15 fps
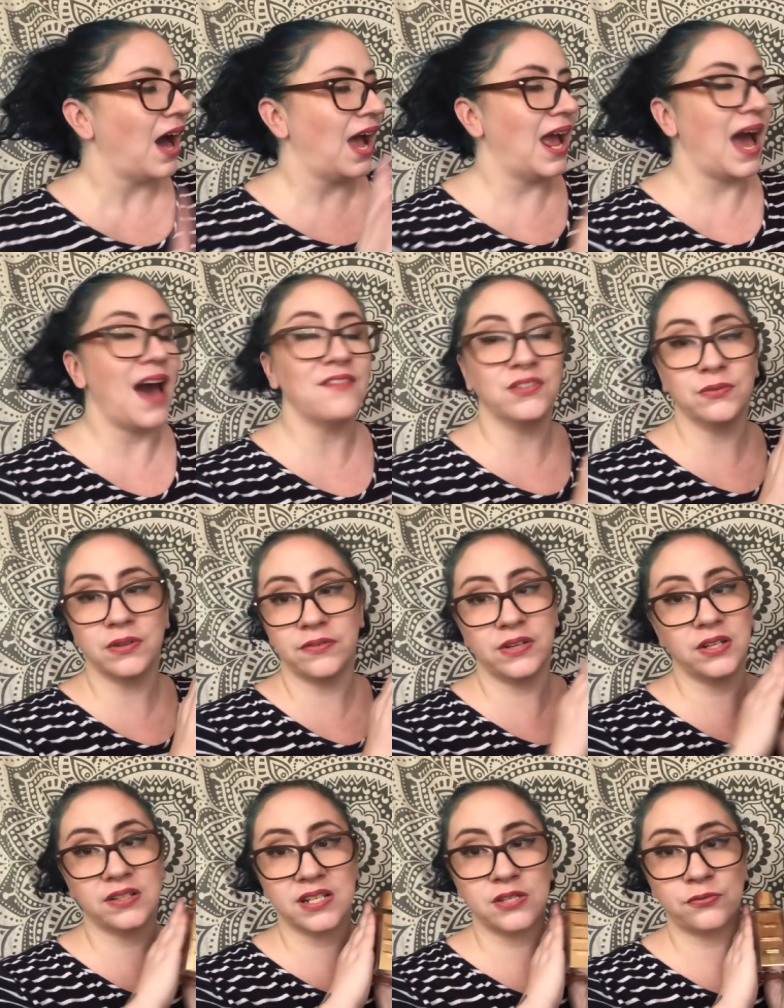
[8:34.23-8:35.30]
I haven't
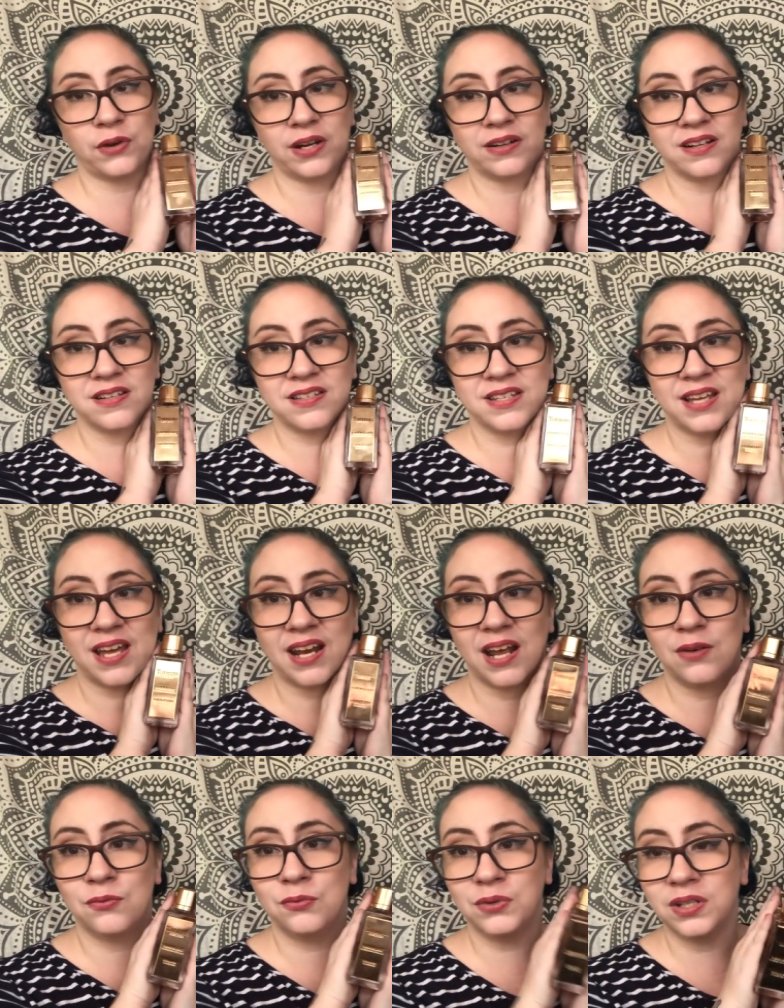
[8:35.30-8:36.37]
reviewed this fragrance yet.
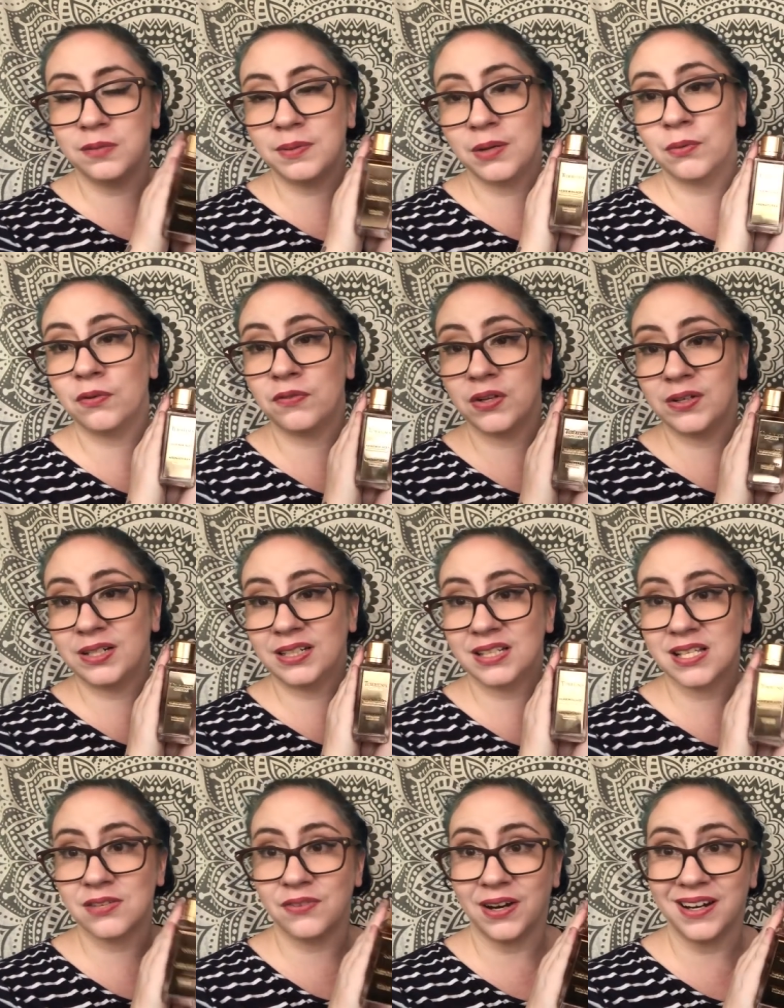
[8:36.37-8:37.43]
I will be reviewing
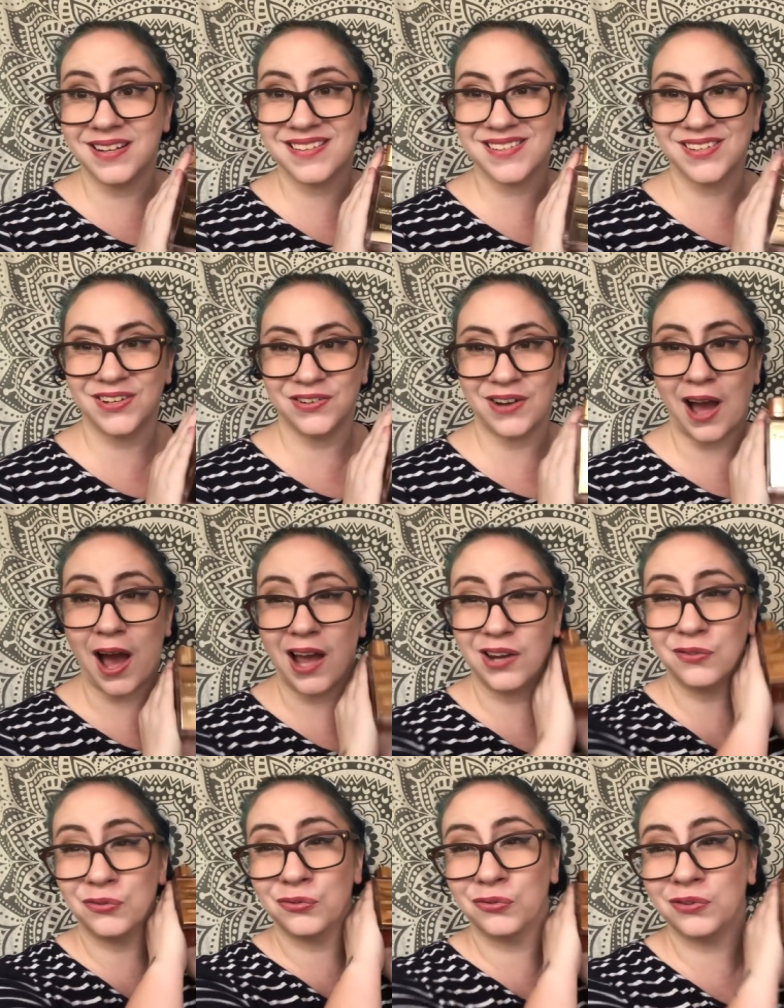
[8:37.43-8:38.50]
this very soon. I
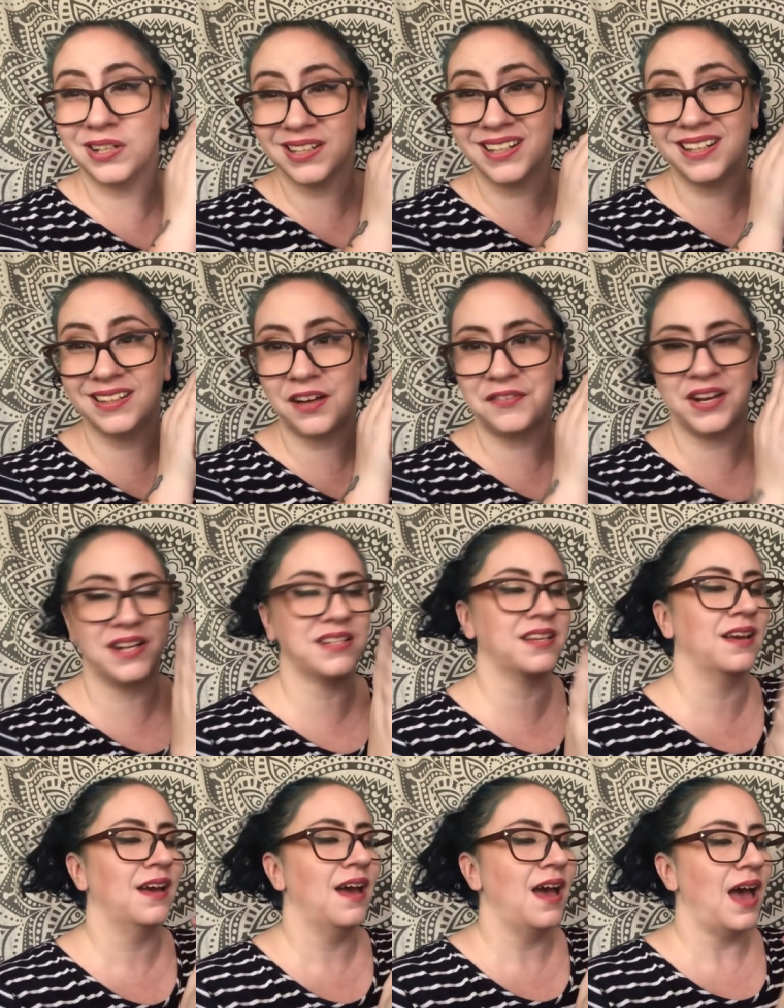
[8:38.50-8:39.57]
really love it,
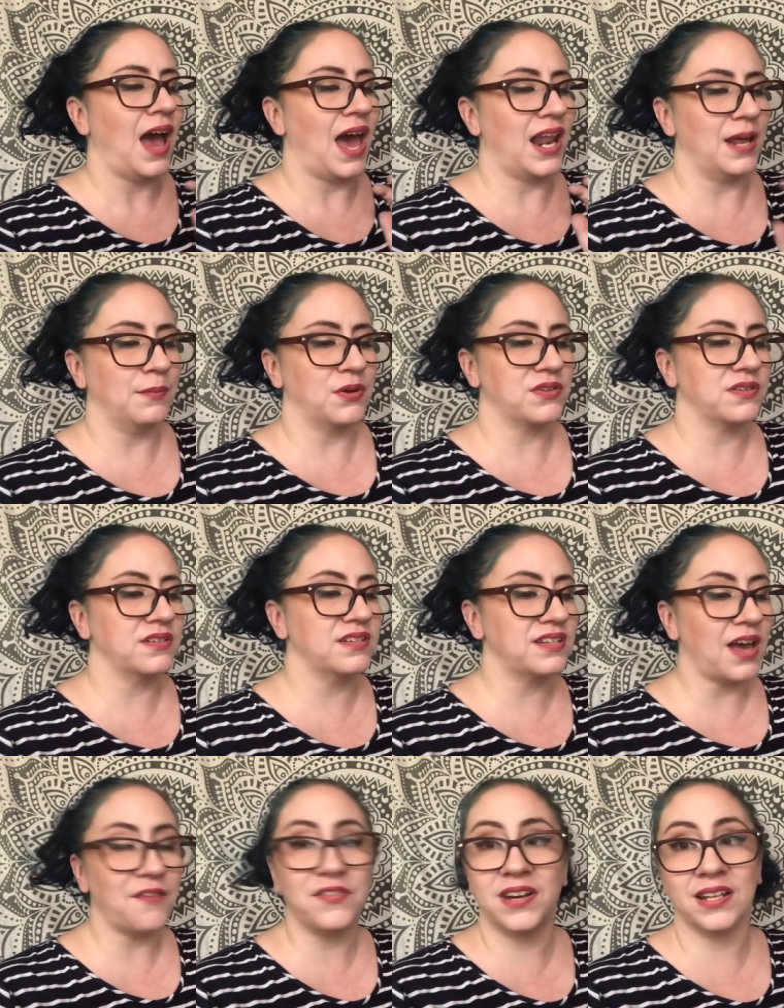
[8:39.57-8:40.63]
and I most
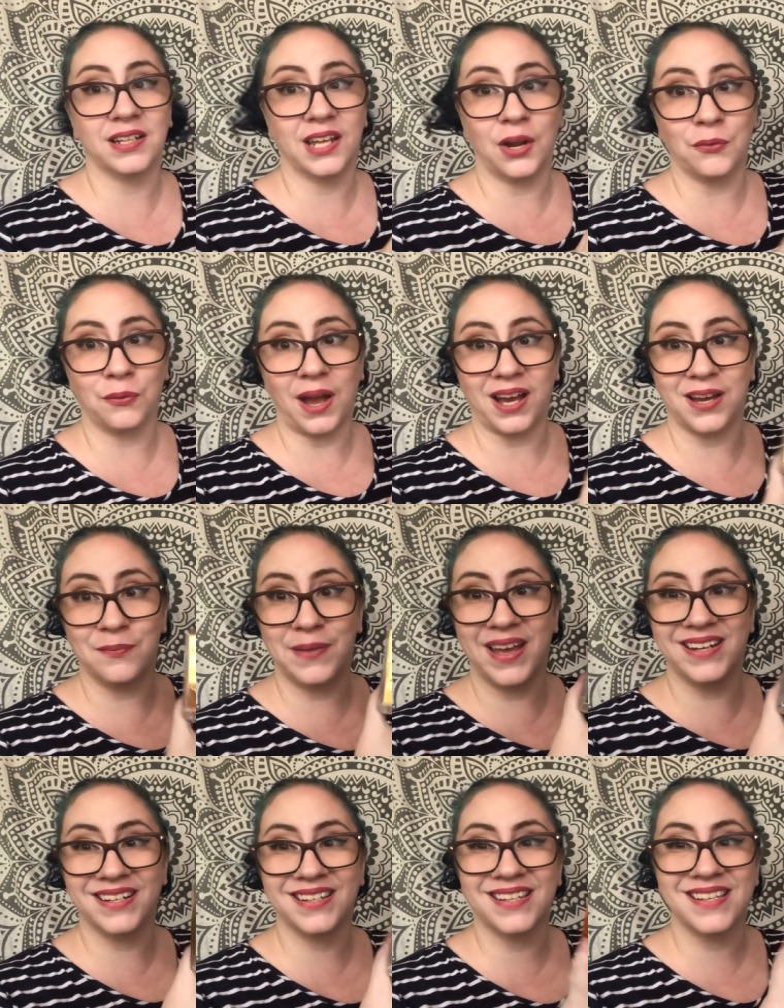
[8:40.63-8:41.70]
definitely
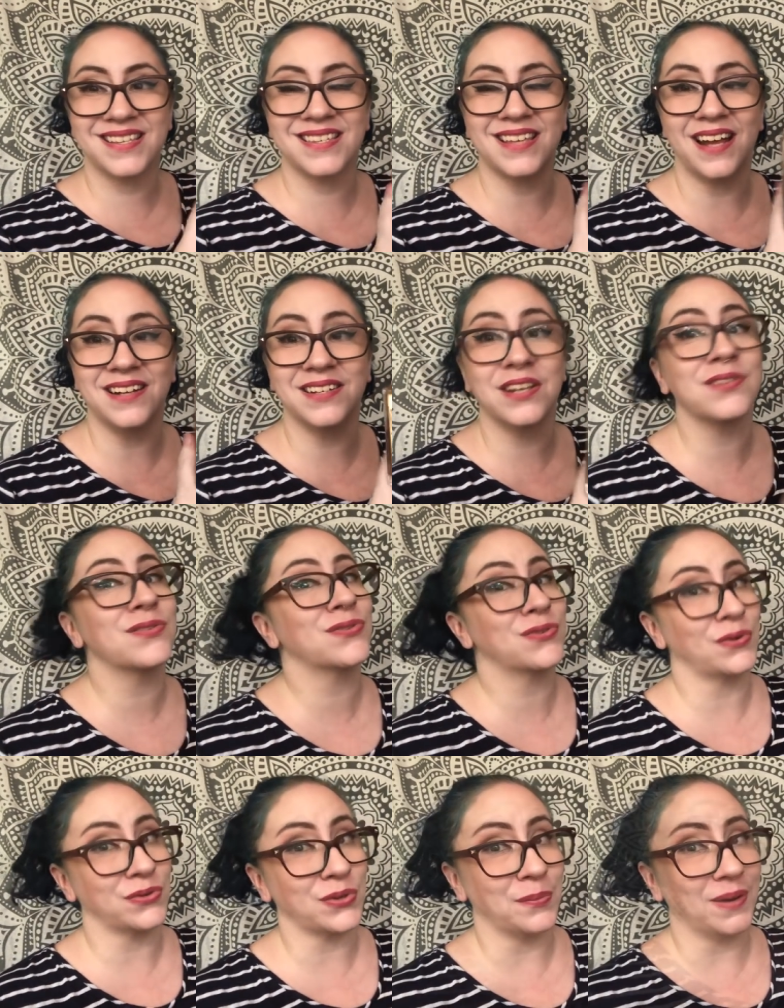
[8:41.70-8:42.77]
recommend this scent
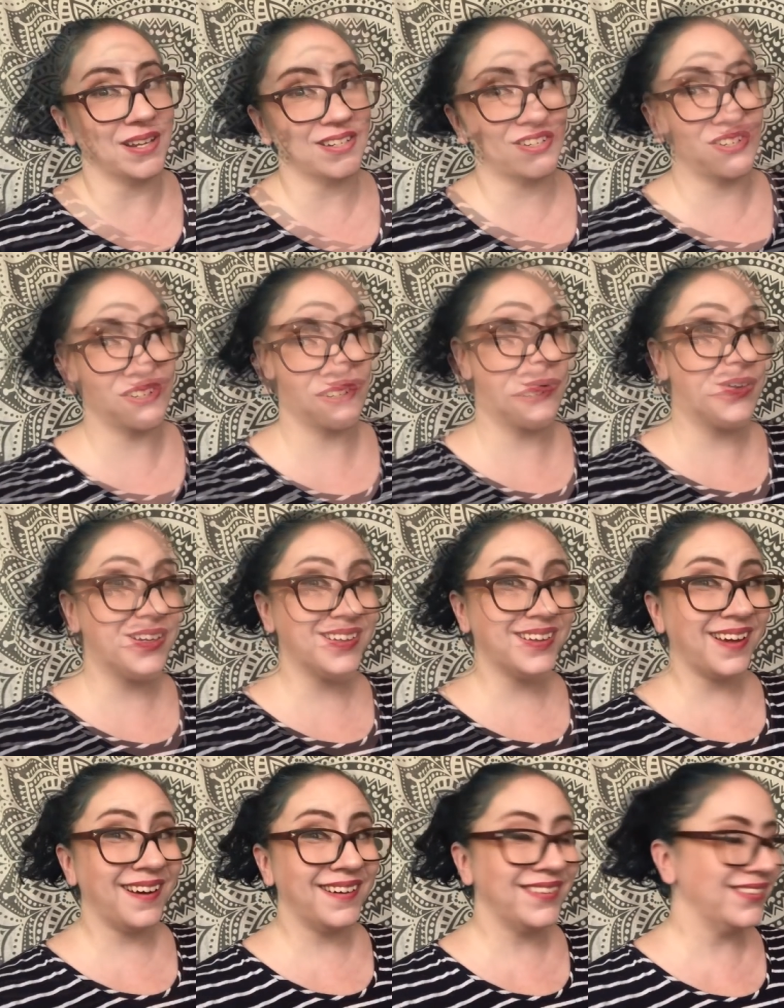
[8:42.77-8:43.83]
so, so much. Two more to
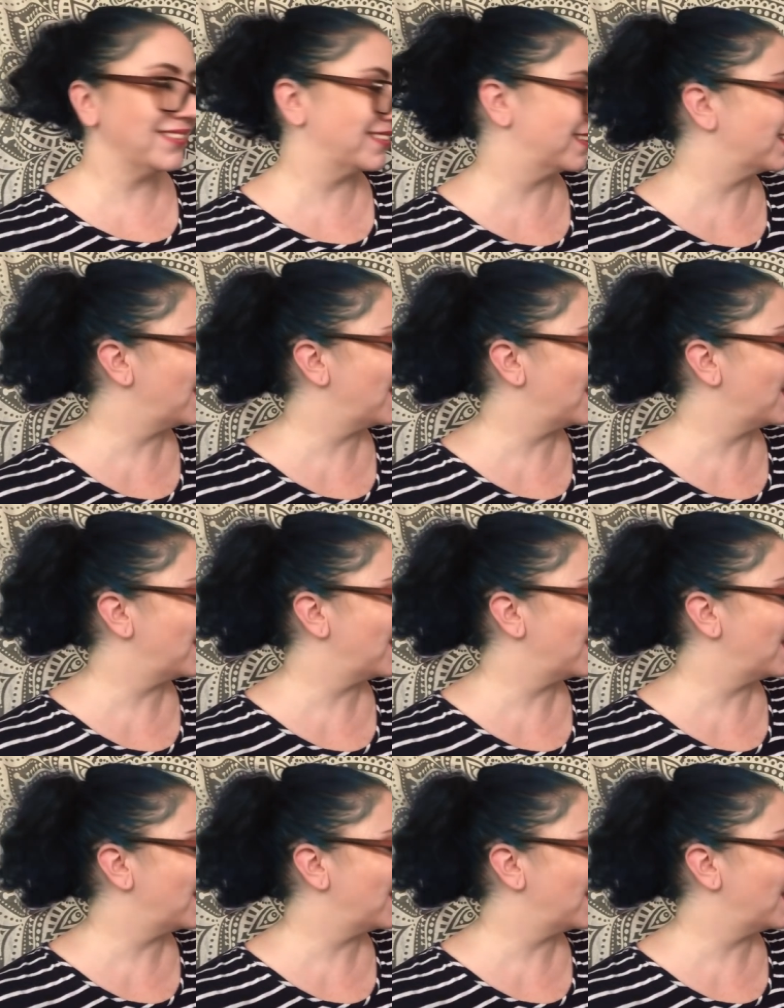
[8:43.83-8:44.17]
go.